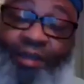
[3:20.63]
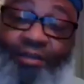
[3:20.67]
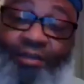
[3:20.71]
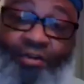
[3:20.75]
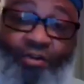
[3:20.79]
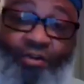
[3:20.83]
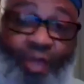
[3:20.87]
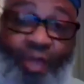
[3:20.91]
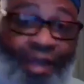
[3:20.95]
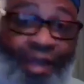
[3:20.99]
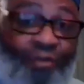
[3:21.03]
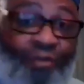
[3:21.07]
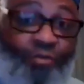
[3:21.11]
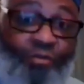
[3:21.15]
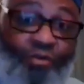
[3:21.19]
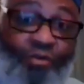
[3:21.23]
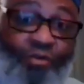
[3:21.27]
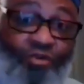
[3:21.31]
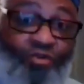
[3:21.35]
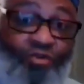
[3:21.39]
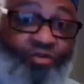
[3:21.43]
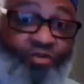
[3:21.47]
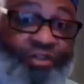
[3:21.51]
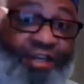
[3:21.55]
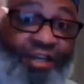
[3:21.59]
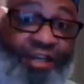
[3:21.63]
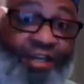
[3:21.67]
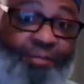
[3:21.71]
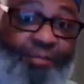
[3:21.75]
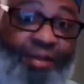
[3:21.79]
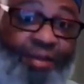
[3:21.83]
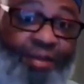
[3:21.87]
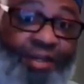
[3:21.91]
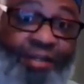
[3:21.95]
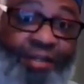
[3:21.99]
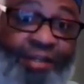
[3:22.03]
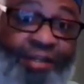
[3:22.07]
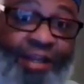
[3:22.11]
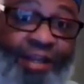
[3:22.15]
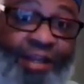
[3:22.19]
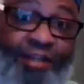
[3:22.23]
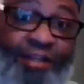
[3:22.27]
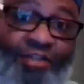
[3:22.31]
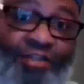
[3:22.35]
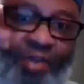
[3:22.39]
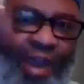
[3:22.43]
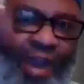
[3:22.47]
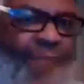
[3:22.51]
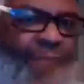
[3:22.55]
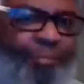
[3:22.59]
I know a little teeny bit of Dean, so
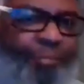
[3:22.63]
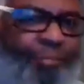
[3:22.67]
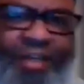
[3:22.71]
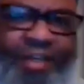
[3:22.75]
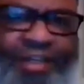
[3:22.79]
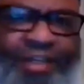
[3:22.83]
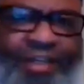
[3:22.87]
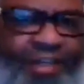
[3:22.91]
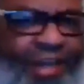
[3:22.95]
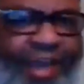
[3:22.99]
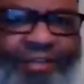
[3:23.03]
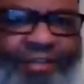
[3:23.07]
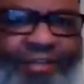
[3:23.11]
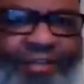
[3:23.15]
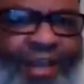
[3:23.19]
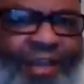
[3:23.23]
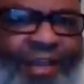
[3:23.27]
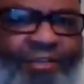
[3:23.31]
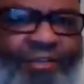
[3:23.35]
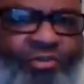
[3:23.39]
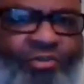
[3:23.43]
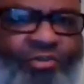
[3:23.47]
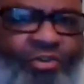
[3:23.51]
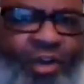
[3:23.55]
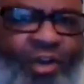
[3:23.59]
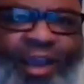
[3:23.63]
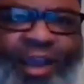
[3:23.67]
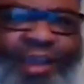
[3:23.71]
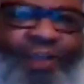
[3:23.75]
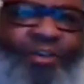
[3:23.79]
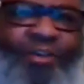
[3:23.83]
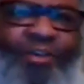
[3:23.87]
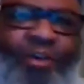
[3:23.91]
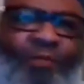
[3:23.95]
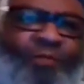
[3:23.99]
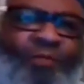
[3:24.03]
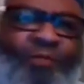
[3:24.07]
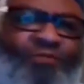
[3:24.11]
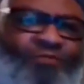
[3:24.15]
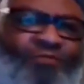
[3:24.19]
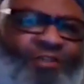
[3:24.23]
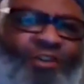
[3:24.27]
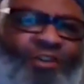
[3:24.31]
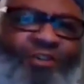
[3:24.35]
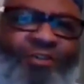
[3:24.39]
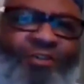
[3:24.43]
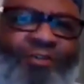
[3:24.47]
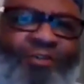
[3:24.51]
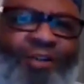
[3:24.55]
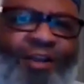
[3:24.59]
I ain't put it together. Like, I ain't know it was, you
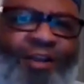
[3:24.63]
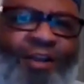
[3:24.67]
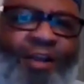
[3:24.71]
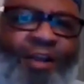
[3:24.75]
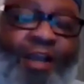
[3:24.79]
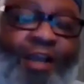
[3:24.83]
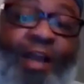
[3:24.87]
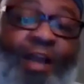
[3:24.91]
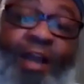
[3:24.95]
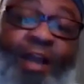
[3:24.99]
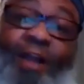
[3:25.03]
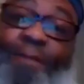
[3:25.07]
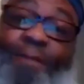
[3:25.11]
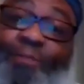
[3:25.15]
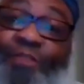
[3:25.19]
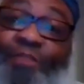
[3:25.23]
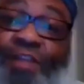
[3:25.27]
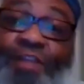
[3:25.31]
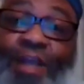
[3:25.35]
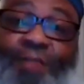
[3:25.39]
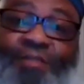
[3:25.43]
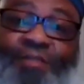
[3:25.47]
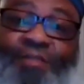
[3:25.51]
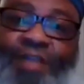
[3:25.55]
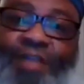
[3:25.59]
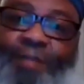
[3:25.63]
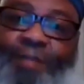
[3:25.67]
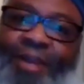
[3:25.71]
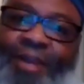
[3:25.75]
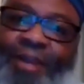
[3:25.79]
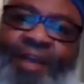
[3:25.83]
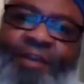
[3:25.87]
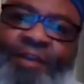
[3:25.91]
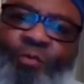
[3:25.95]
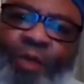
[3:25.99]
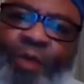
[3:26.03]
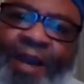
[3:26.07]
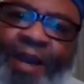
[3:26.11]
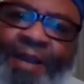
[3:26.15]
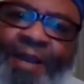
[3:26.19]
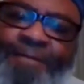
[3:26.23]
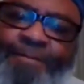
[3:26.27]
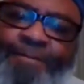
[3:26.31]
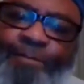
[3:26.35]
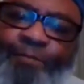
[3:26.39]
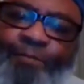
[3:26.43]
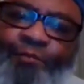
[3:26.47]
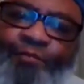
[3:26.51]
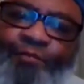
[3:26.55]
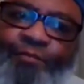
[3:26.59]
know what I'm saying? But anyway,
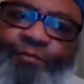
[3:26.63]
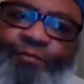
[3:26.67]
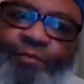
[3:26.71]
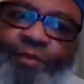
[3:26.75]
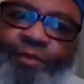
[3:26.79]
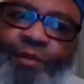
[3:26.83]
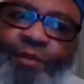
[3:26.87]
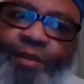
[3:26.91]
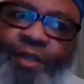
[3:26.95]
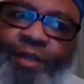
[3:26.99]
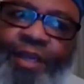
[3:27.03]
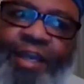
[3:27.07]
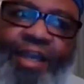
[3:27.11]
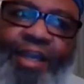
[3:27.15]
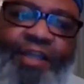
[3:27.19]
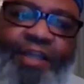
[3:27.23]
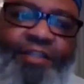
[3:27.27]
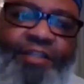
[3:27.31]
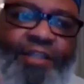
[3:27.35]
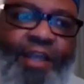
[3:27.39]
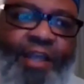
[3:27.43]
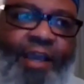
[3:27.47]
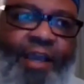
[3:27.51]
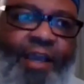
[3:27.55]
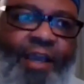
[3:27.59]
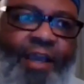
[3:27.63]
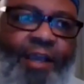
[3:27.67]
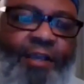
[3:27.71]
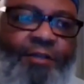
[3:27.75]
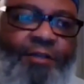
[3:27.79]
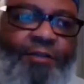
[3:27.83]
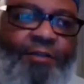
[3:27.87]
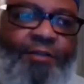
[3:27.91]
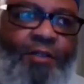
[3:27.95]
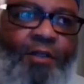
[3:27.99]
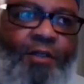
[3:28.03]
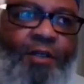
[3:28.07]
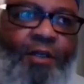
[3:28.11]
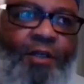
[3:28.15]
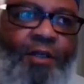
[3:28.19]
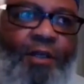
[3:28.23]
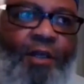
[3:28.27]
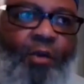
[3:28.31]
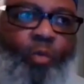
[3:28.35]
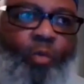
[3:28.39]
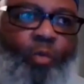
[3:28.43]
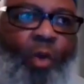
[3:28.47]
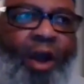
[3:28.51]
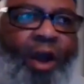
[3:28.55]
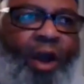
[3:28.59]
he said
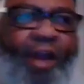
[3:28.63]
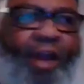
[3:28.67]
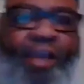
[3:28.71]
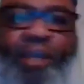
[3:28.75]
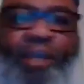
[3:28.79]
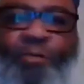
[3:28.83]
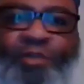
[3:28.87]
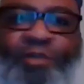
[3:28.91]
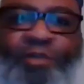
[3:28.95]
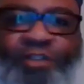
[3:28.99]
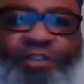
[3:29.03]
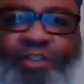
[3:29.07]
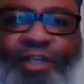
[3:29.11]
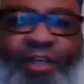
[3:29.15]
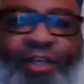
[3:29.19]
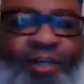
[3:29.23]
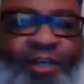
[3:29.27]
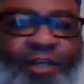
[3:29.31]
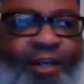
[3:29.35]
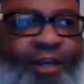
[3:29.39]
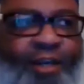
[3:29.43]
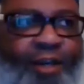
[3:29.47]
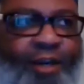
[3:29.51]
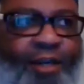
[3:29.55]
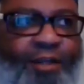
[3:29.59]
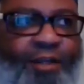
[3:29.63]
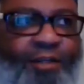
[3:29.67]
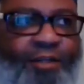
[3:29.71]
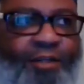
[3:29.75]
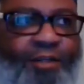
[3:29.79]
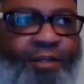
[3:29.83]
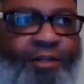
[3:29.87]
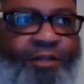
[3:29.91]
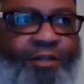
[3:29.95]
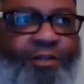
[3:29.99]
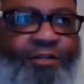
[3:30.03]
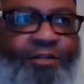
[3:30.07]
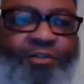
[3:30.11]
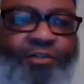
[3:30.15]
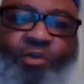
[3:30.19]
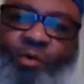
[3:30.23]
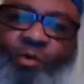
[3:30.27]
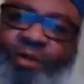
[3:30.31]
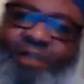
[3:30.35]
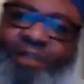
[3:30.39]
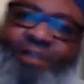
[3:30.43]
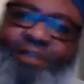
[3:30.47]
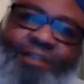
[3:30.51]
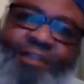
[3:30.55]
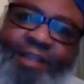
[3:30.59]
while he was in there doing
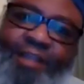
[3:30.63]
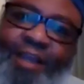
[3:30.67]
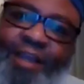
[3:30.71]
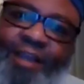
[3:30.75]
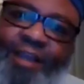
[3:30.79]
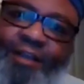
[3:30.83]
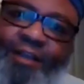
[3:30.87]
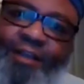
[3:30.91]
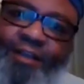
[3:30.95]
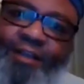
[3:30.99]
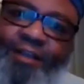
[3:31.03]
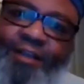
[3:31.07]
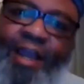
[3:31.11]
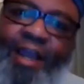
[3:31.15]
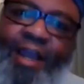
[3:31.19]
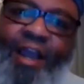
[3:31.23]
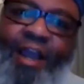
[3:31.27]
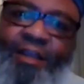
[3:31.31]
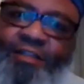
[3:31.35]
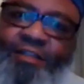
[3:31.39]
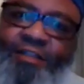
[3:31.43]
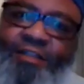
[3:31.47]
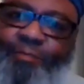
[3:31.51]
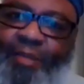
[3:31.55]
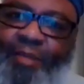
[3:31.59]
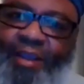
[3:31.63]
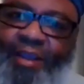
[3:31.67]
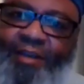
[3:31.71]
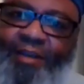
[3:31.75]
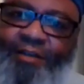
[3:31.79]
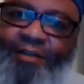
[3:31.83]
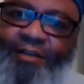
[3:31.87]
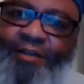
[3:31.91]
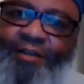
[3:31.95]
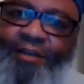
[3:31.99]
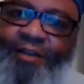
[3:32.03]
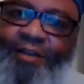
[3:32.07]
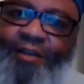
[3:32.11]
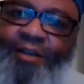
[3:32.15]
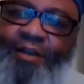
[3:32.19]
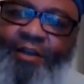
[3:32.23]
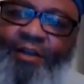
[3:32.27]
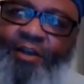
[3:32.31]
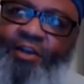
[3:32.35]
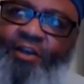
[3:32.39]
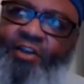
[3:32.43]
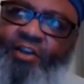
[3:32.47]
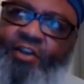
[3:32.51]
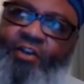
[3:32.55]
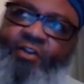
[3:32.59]
this thing, consummating,
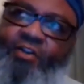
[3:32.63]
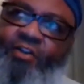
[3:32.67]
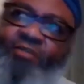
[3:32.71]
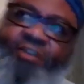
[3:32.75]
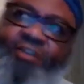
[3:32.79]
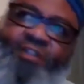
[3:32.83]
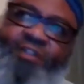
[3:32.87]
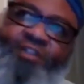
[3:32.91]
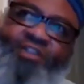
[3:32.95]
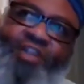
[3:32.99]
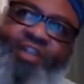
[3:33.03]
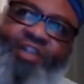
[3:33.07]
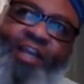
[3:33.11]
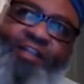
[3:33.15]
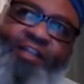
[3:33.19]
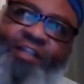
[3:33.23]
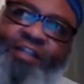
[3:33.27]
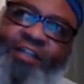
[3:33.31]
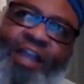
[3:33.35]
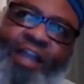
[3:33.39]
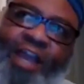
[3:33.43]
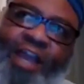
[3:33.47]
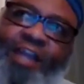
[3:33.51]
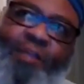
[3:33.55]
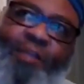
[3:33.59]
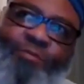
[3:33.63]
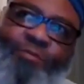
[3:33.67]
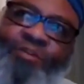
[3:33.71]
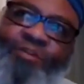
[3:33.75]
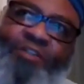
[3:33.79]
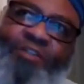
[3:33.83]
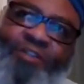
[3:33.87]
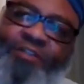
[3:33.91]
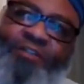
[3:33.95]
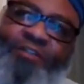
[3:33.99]
Sheikh Gilani was